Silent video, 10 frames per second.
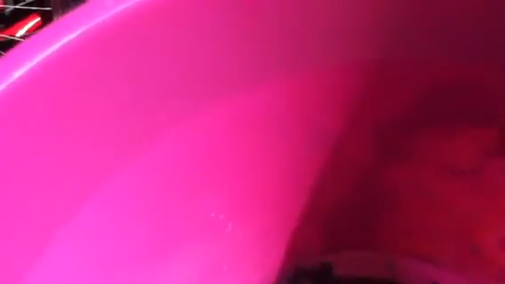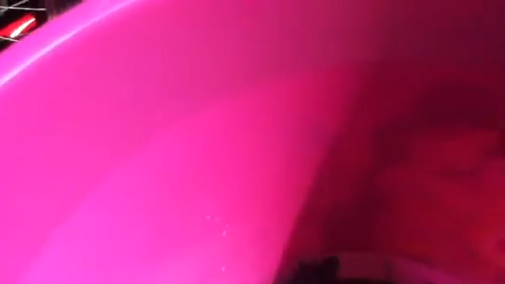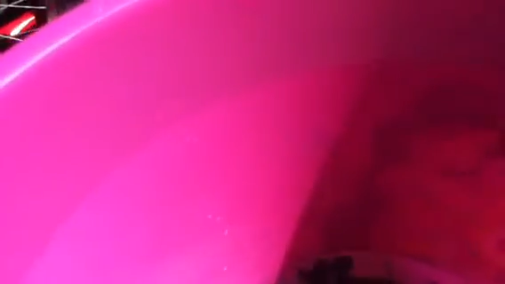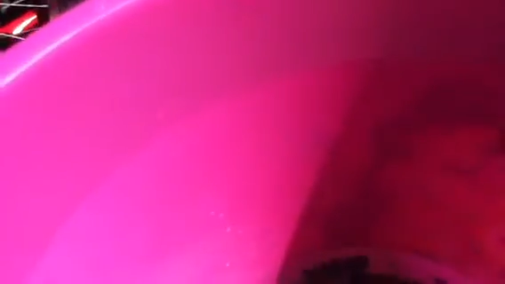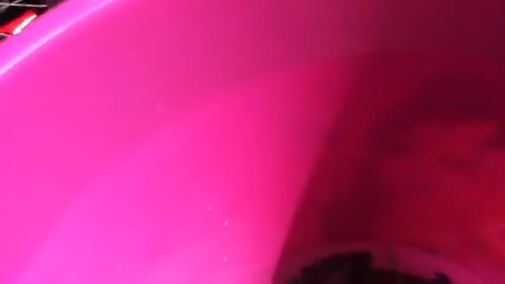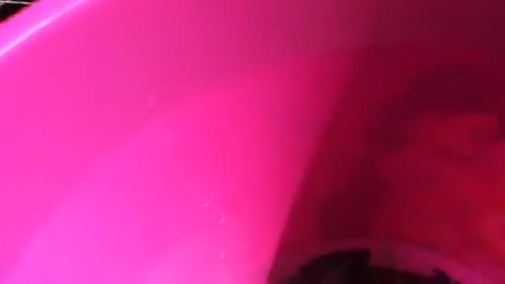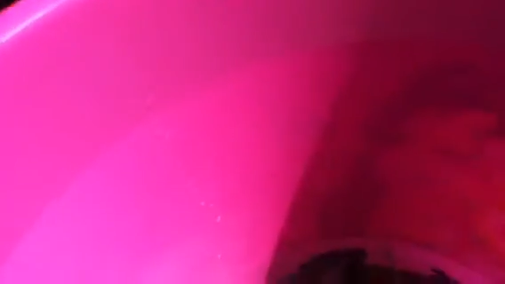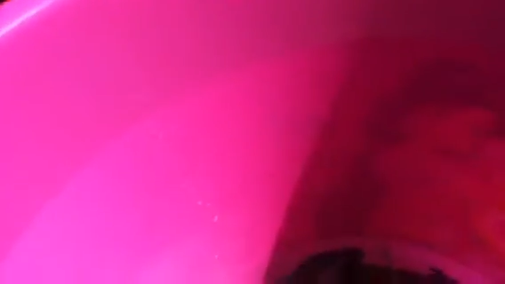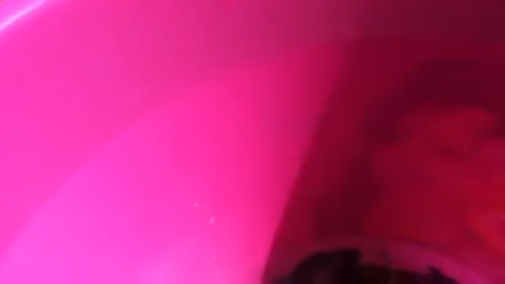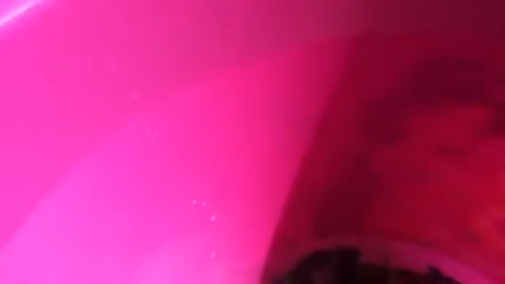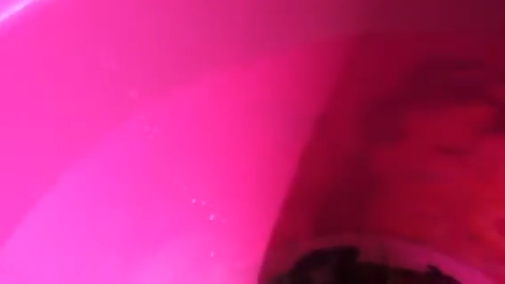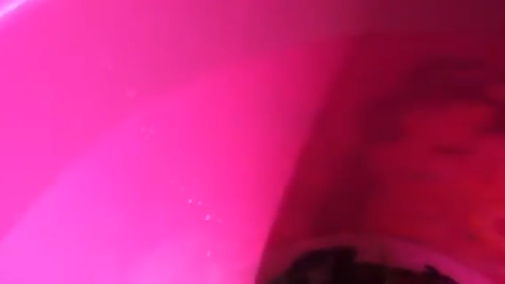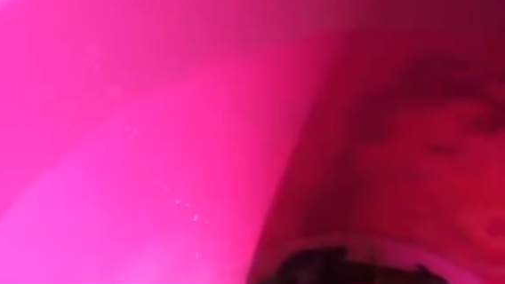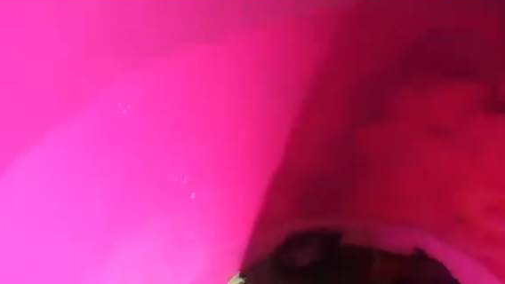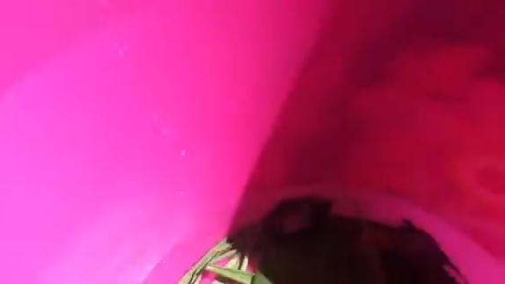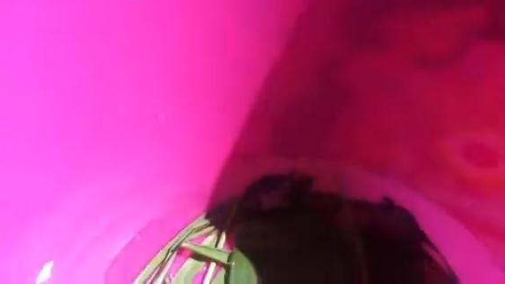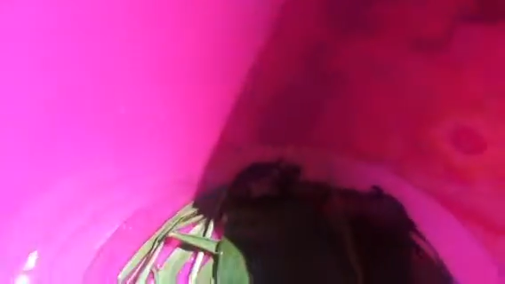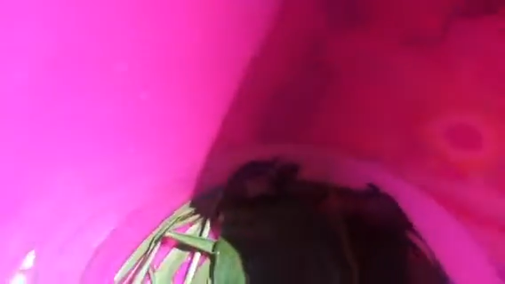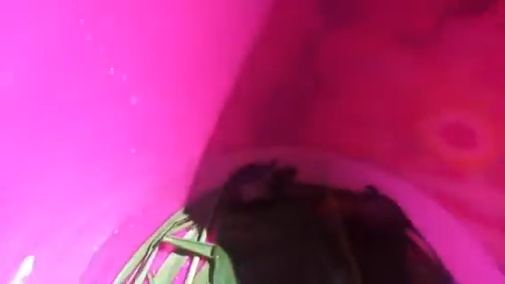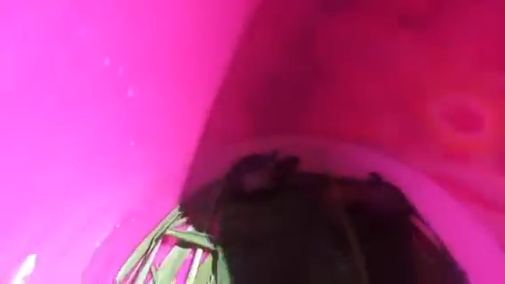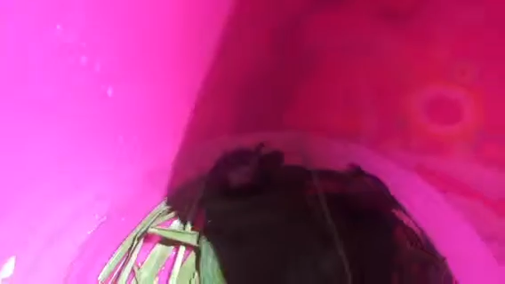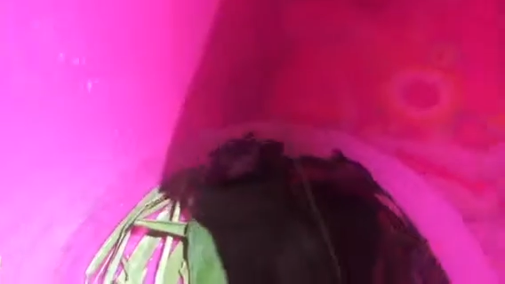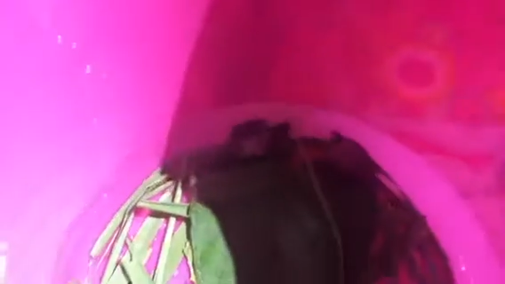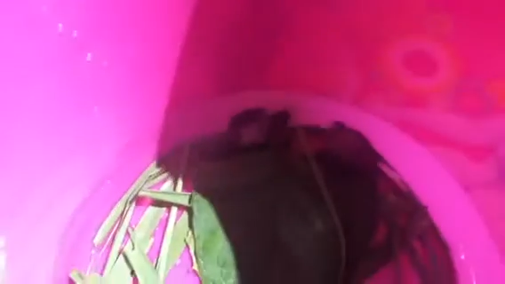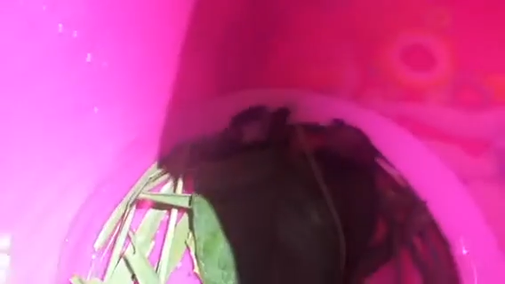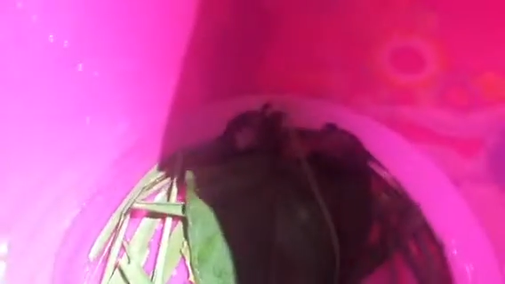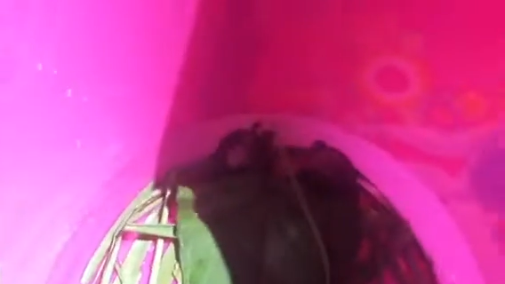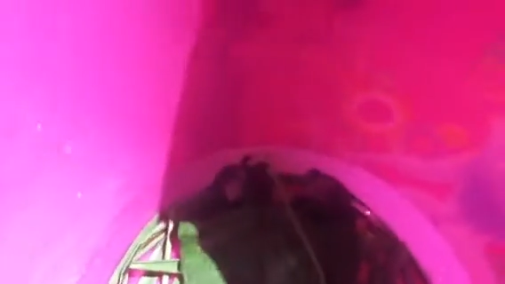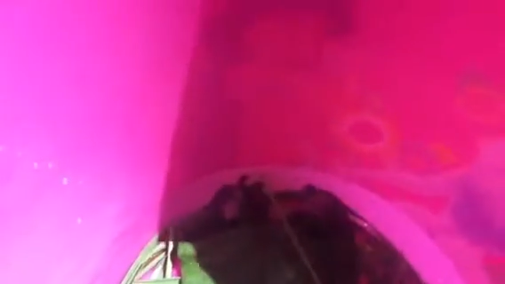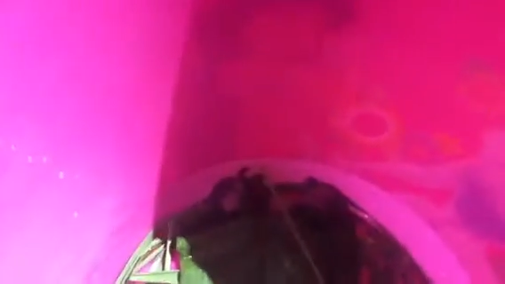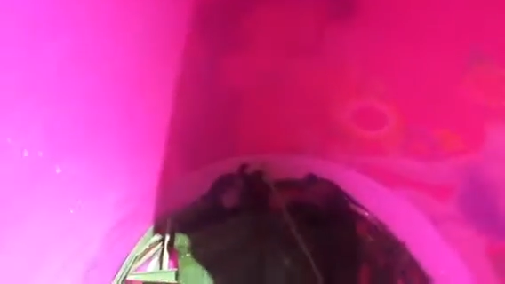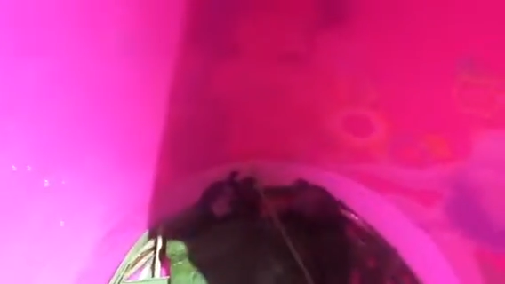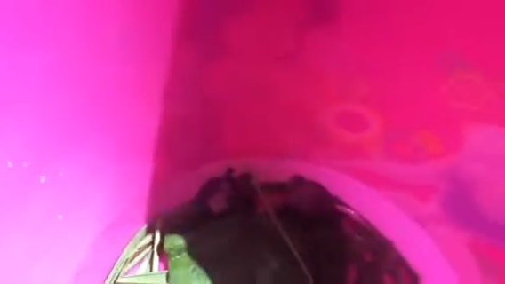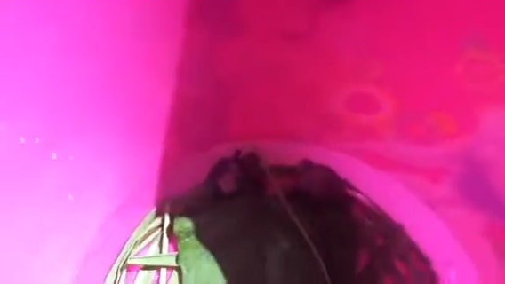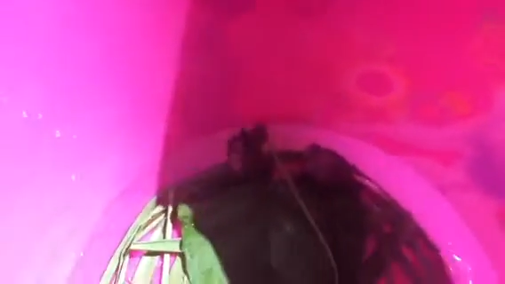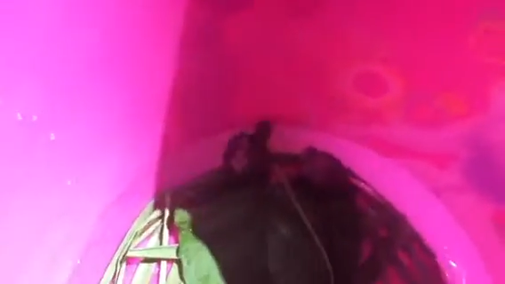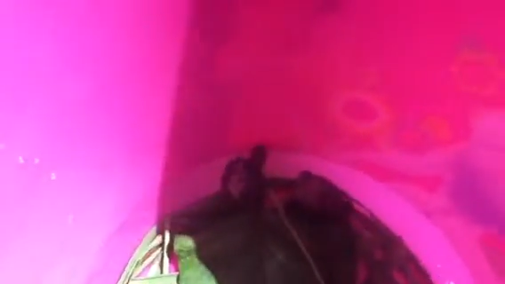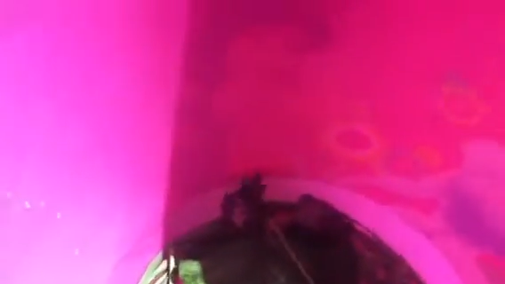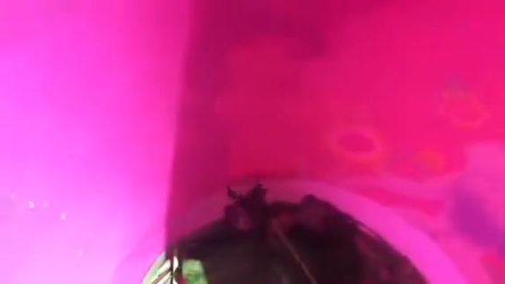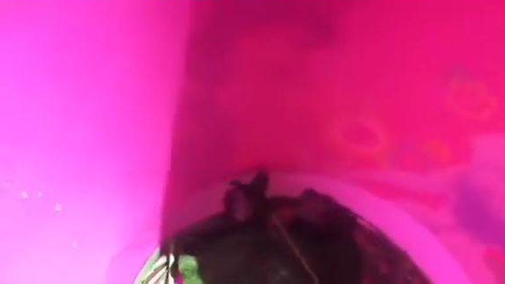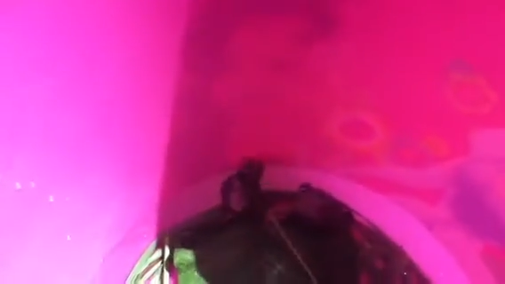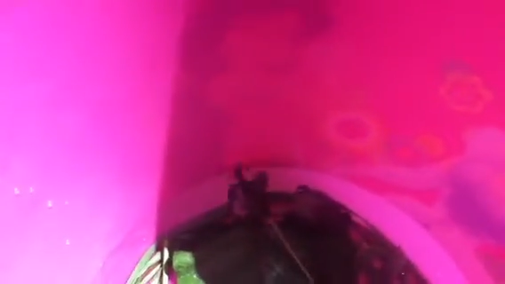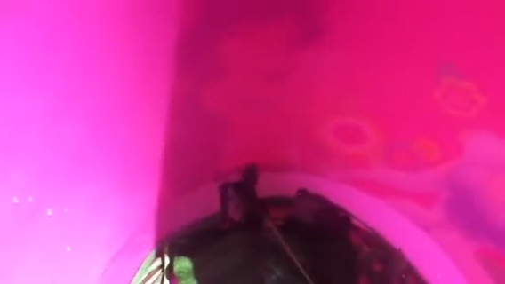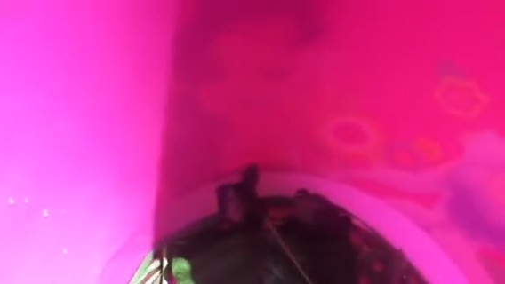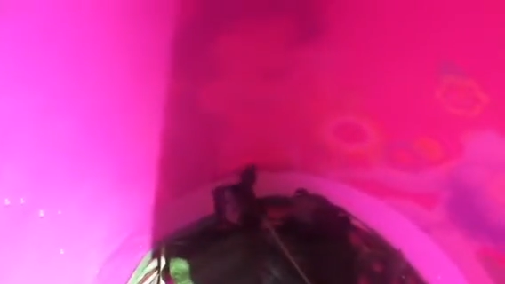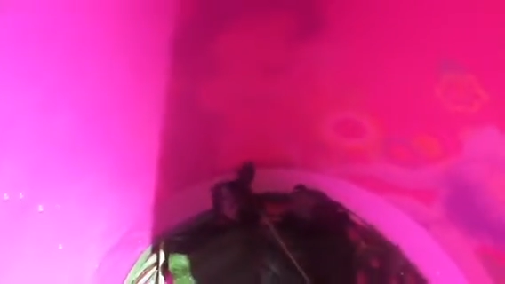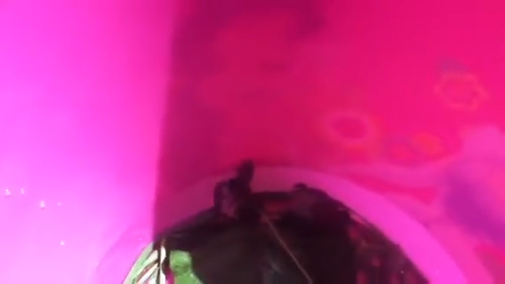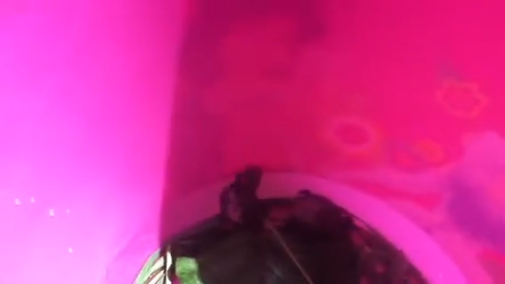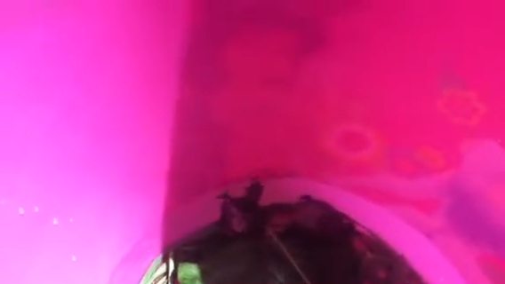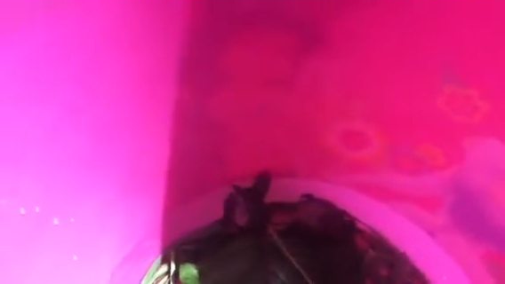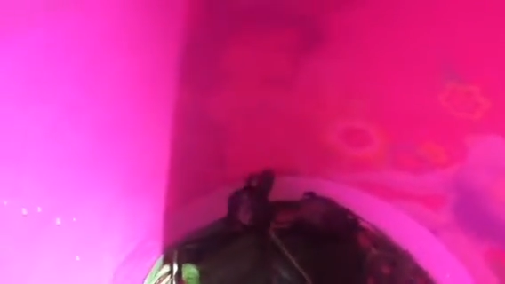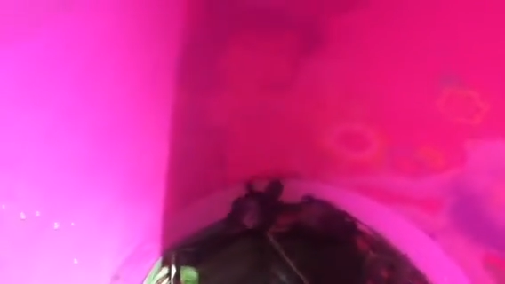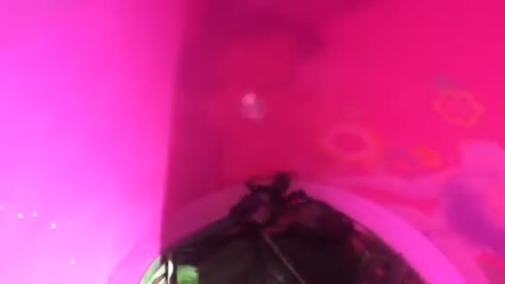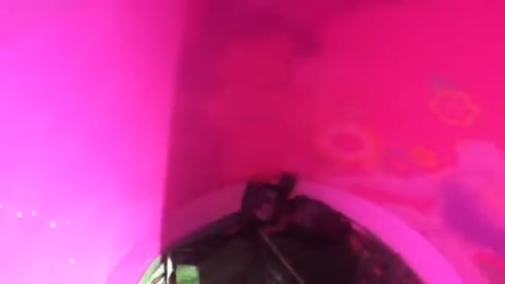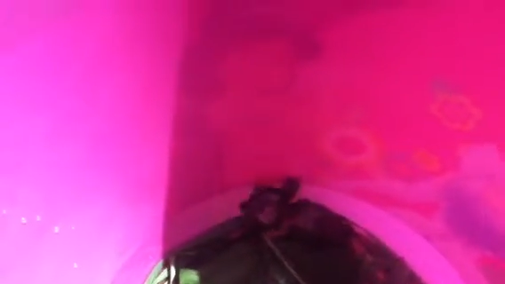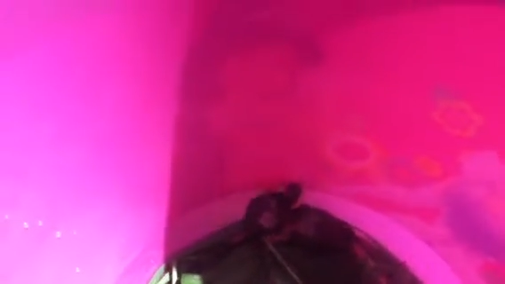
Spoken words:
(no speaker visible)